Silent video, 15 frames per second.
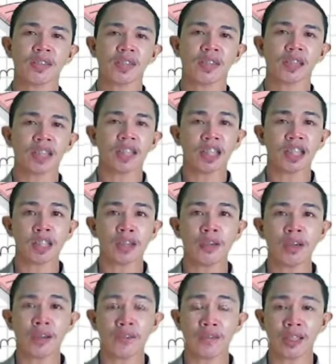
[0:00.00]
that you
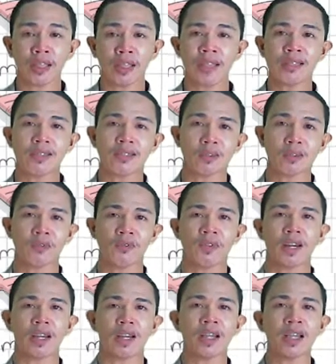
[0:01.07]
have learned so
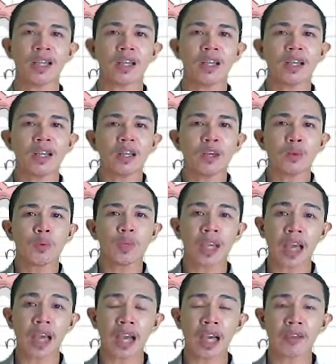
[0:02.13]
far, we
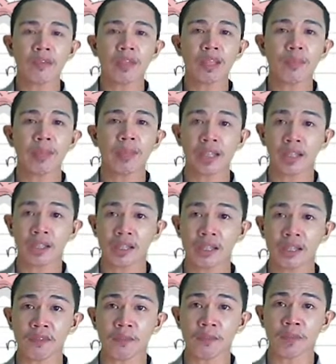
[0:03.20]
have the measures
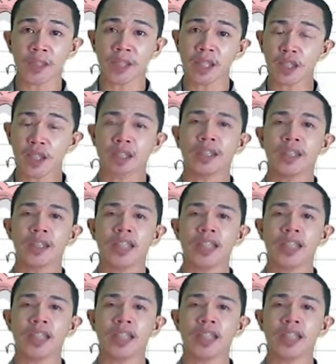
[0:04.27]
of position. And I